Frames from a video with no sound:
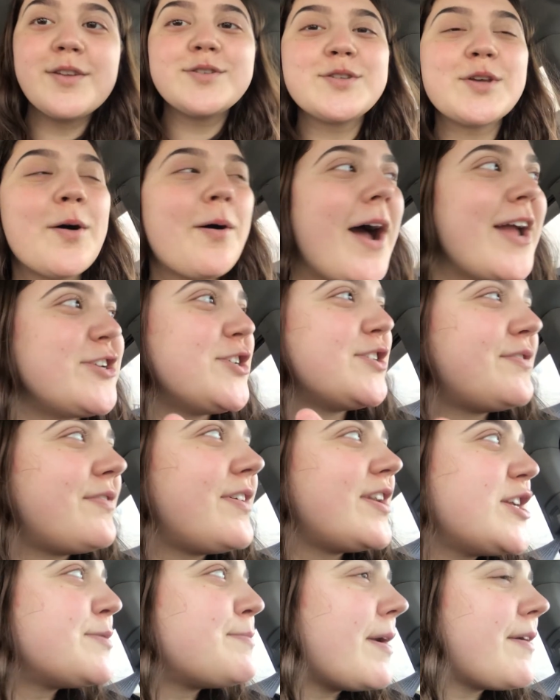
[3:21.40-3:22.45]
So I just
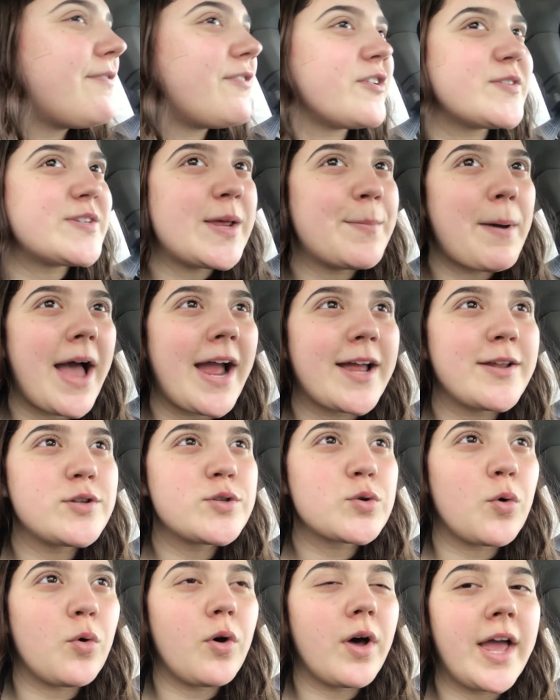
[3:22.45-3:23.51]
finished my first day back
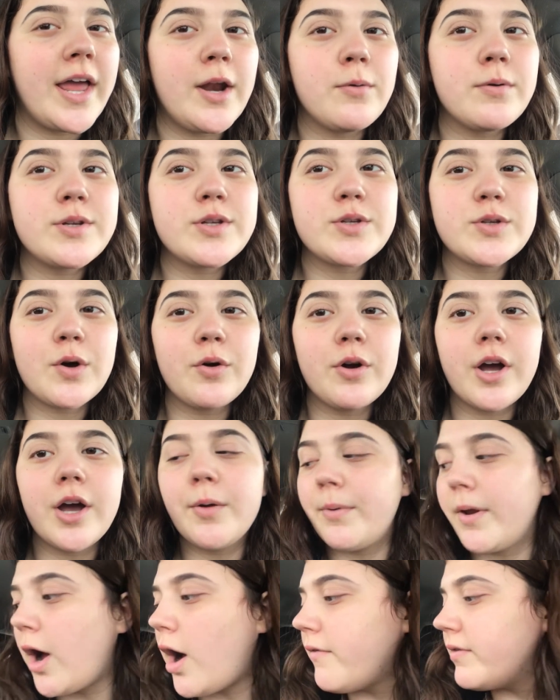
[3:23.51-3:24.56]
at school and it was so
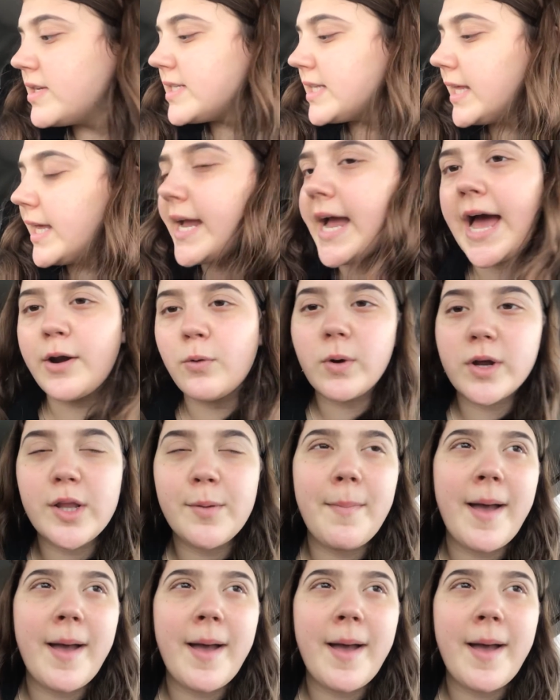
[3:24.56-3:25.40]
good. We obviously had to wear the